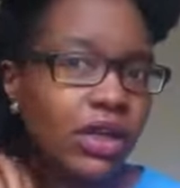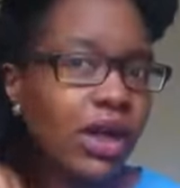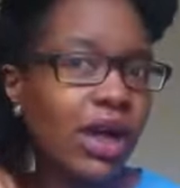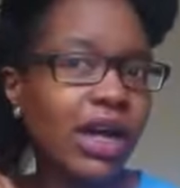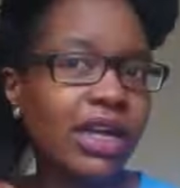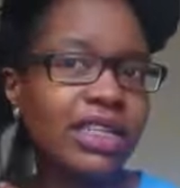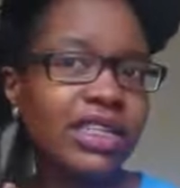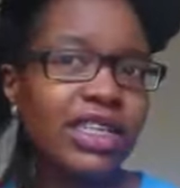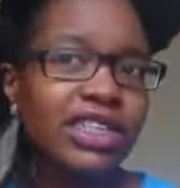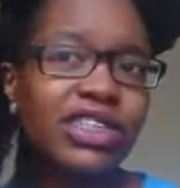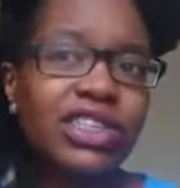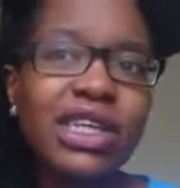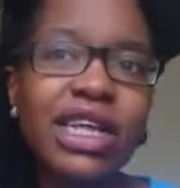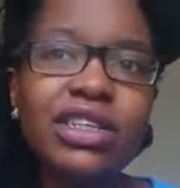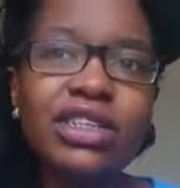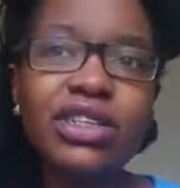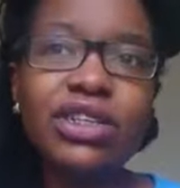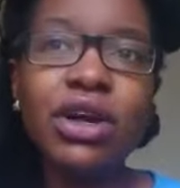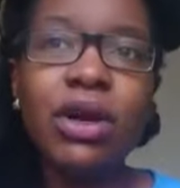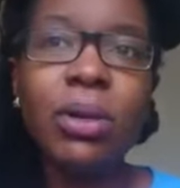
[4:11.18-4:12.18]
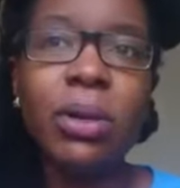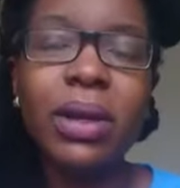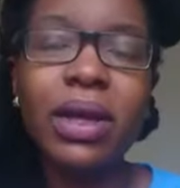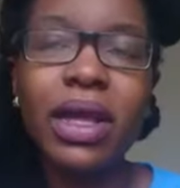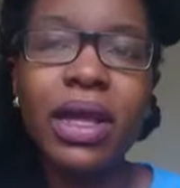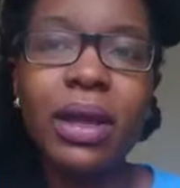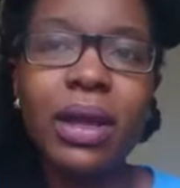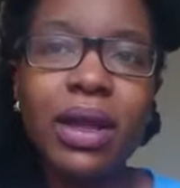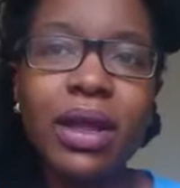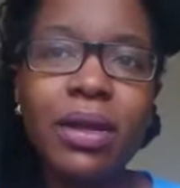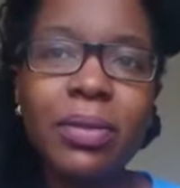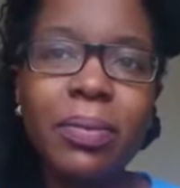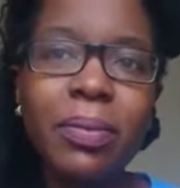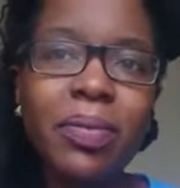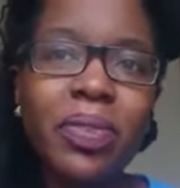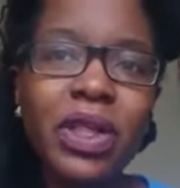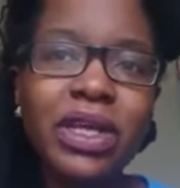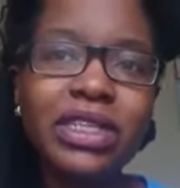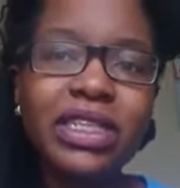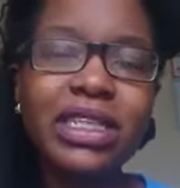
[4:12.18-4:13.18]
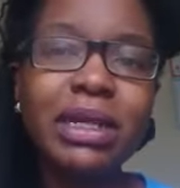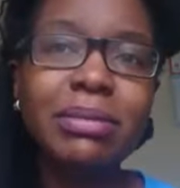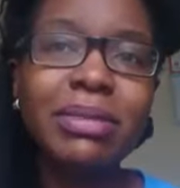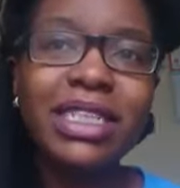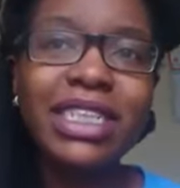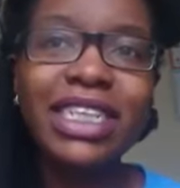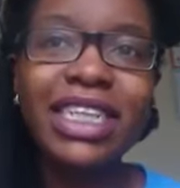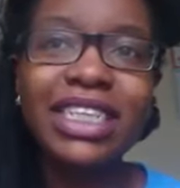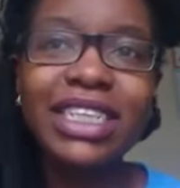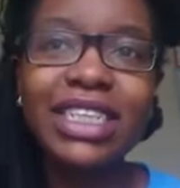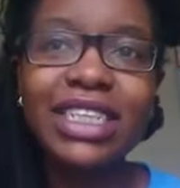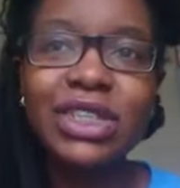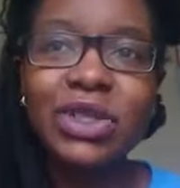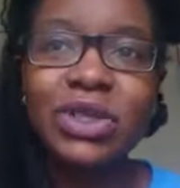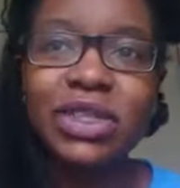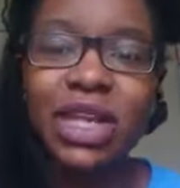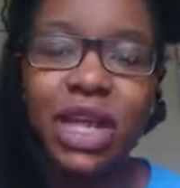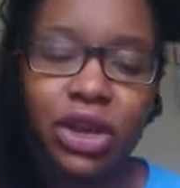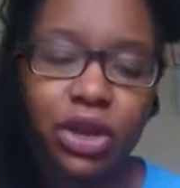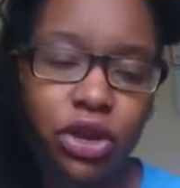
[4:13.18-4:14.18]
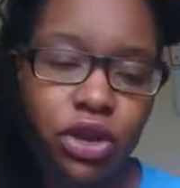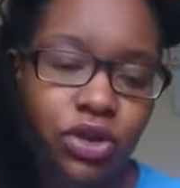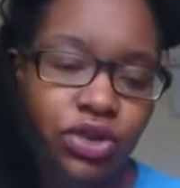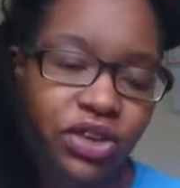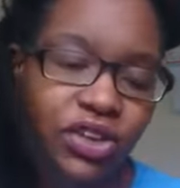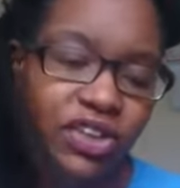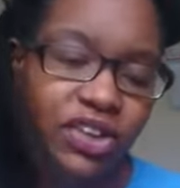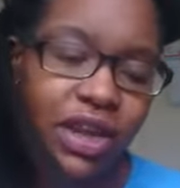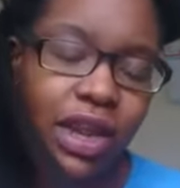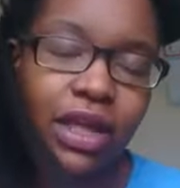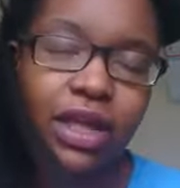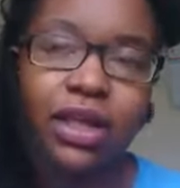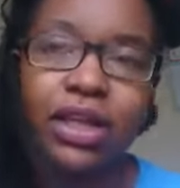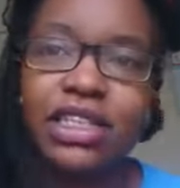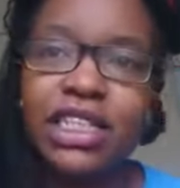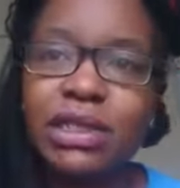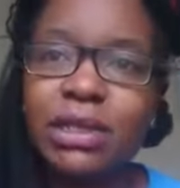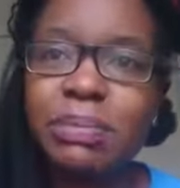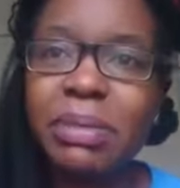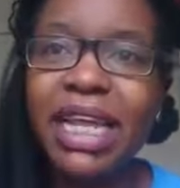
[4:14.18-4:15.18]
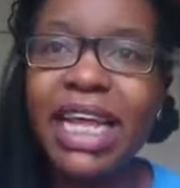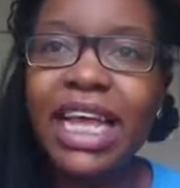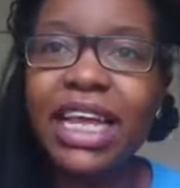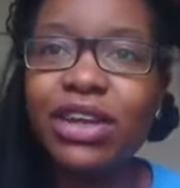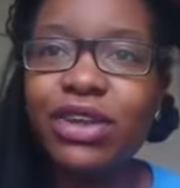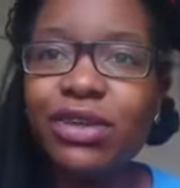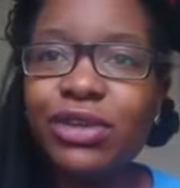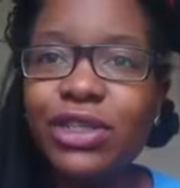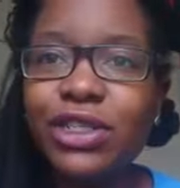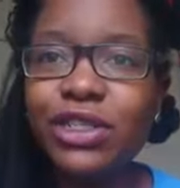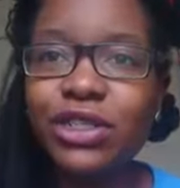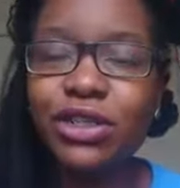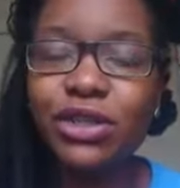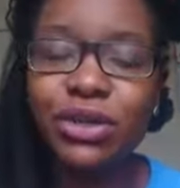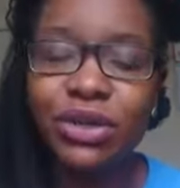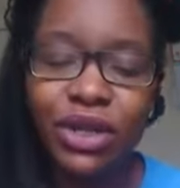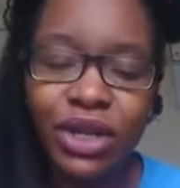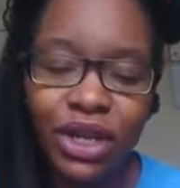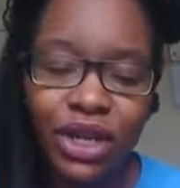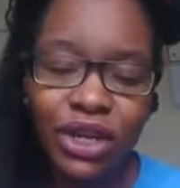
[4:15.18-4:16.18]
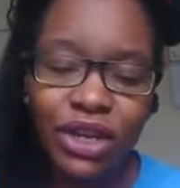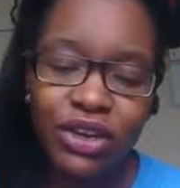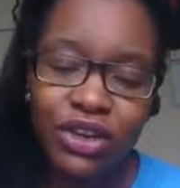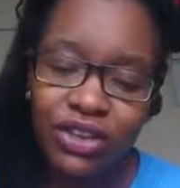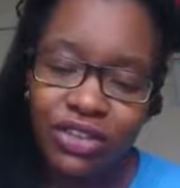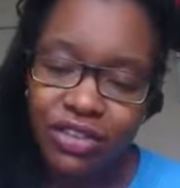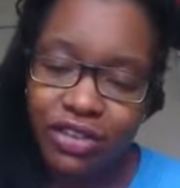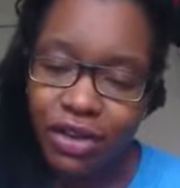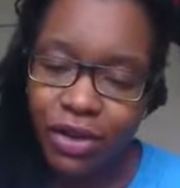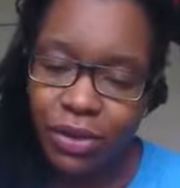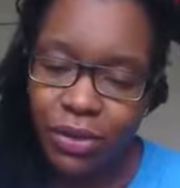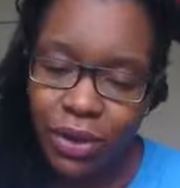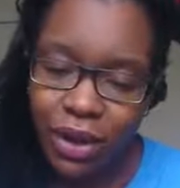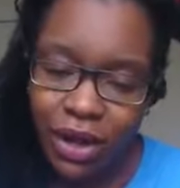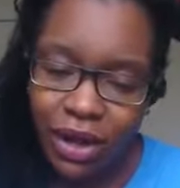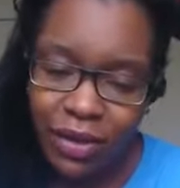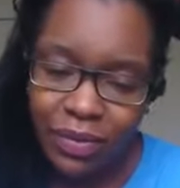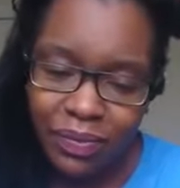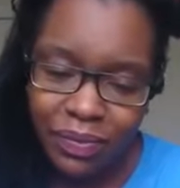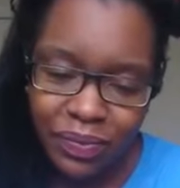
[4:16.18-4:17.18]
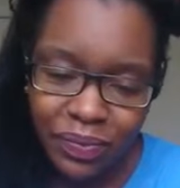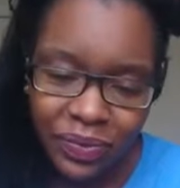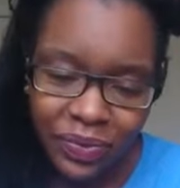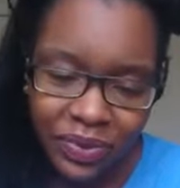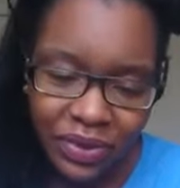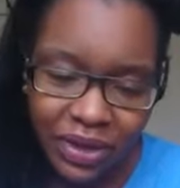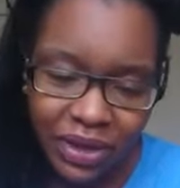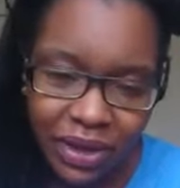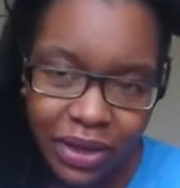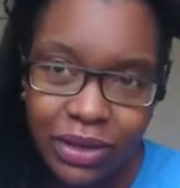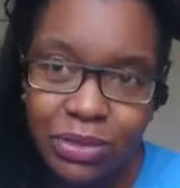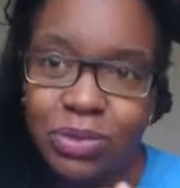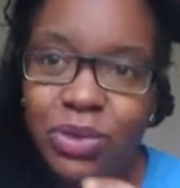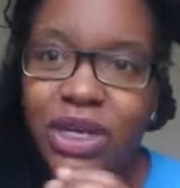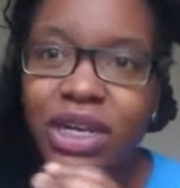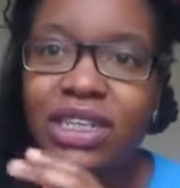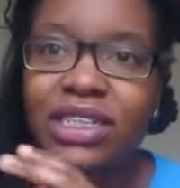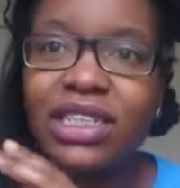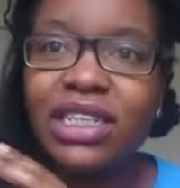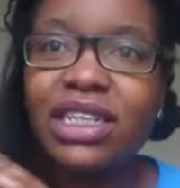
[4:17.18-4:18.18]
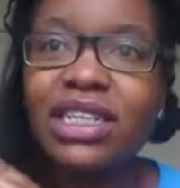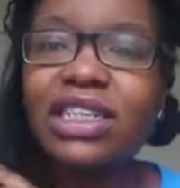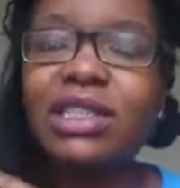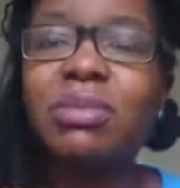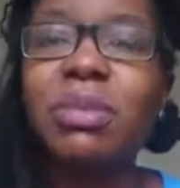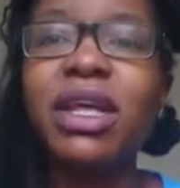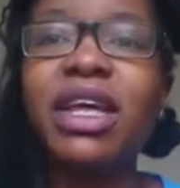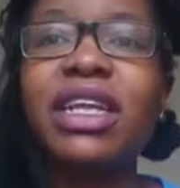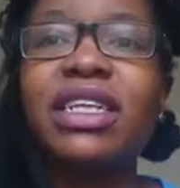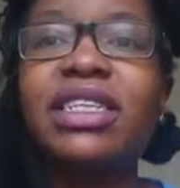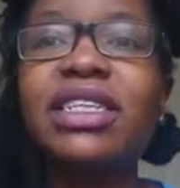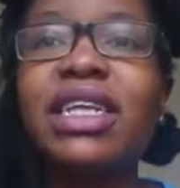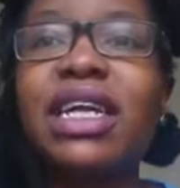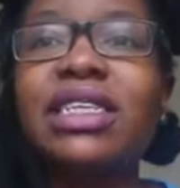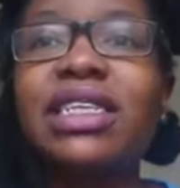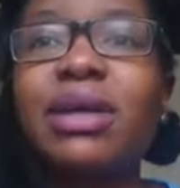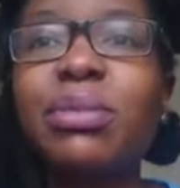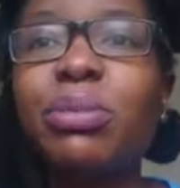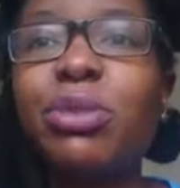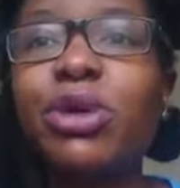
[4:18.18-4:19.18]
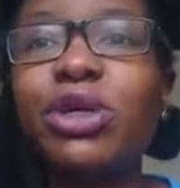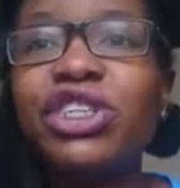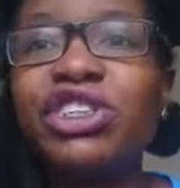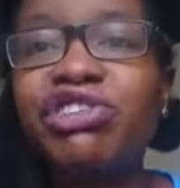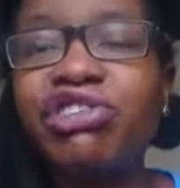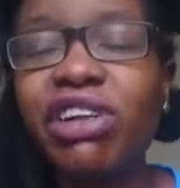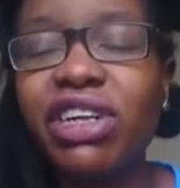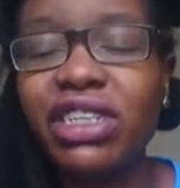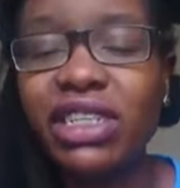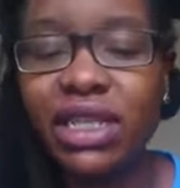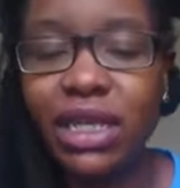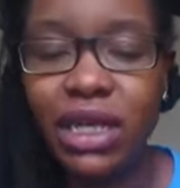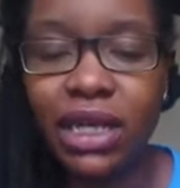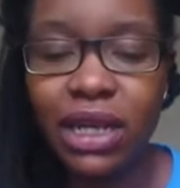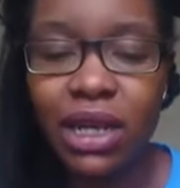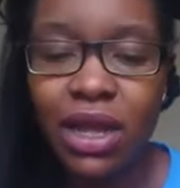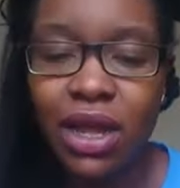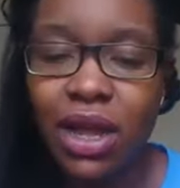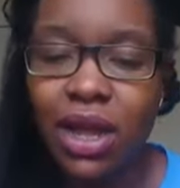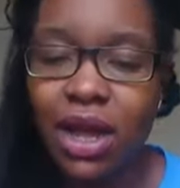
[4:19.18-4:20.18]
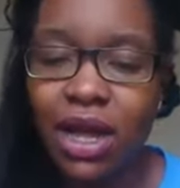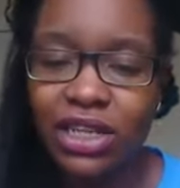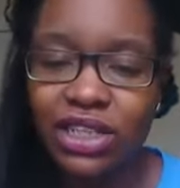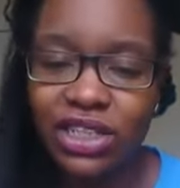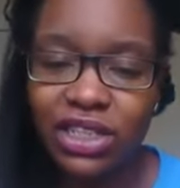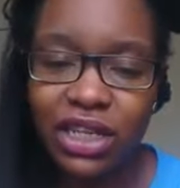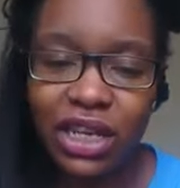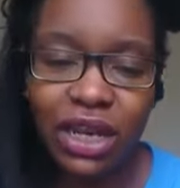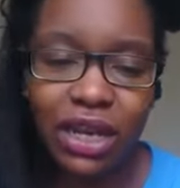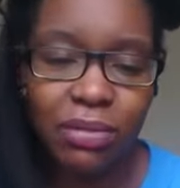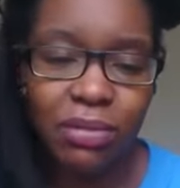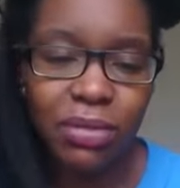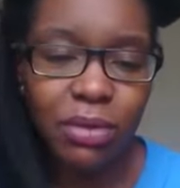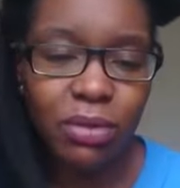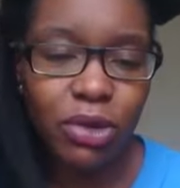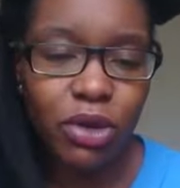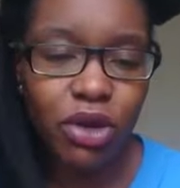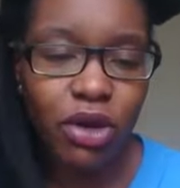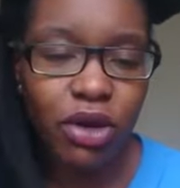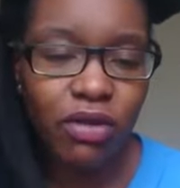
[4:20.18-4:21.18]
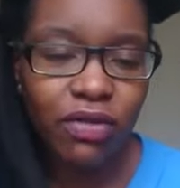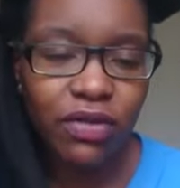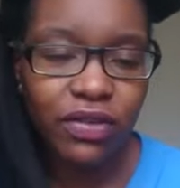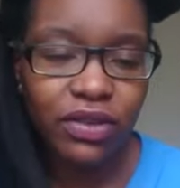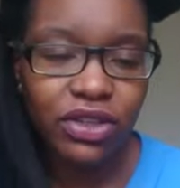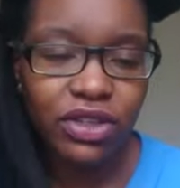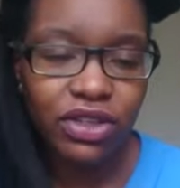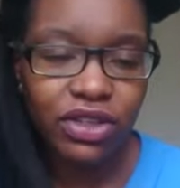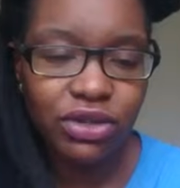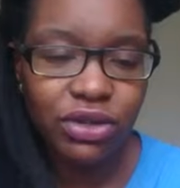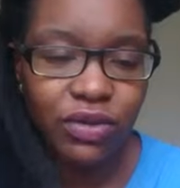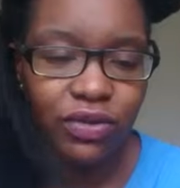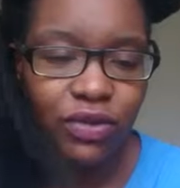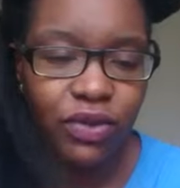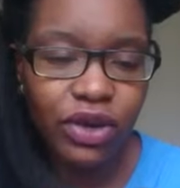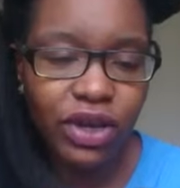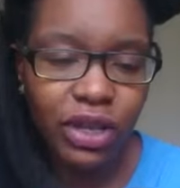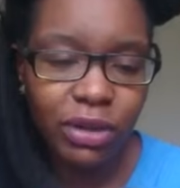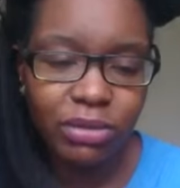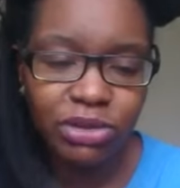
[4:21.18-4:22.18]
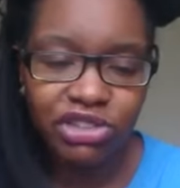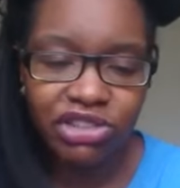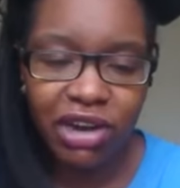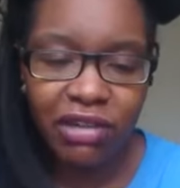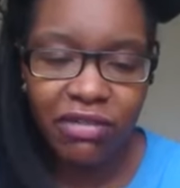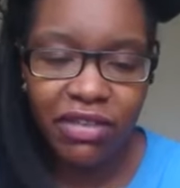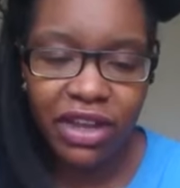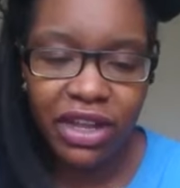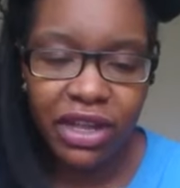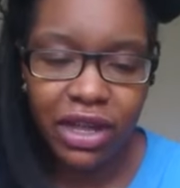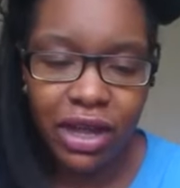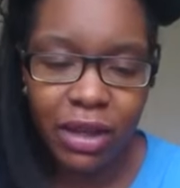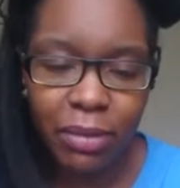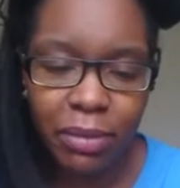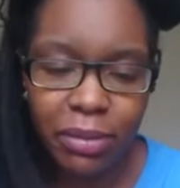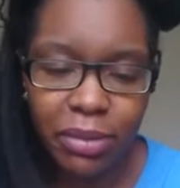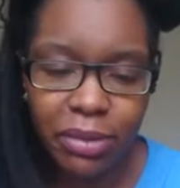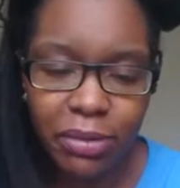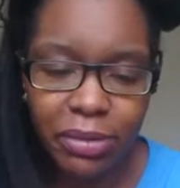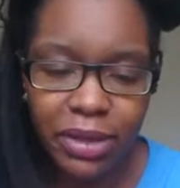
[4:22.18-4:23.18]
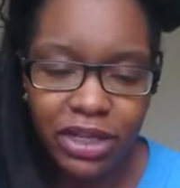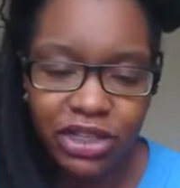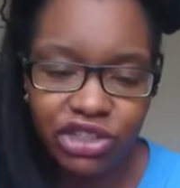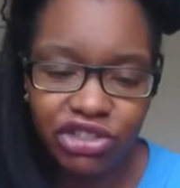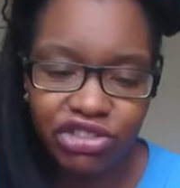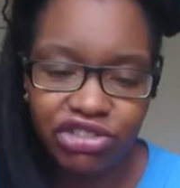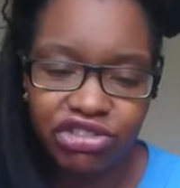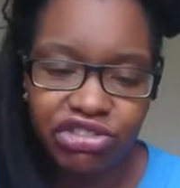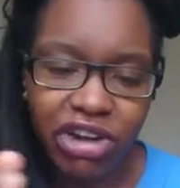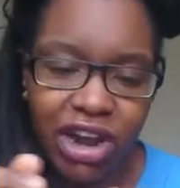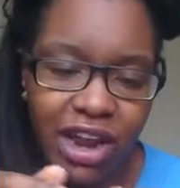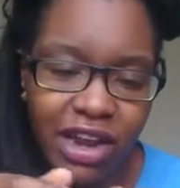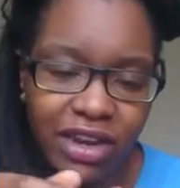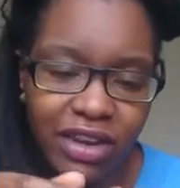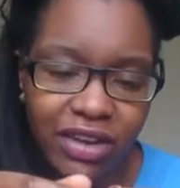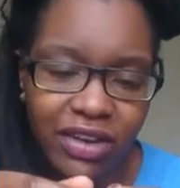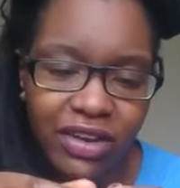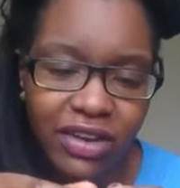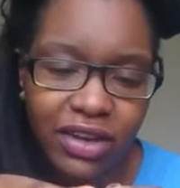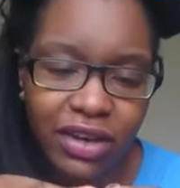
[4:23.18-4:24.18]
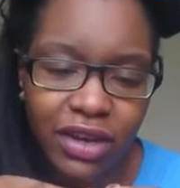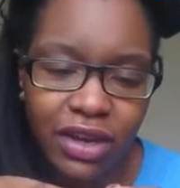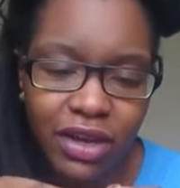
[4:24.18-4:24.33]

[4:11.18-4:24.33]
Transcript: guys, I just had to go and get some scissors because I noticed like a split end or two. So when I see the split ends as I'm moisturizing, I just clip them off just to avoid them traveling up my strand.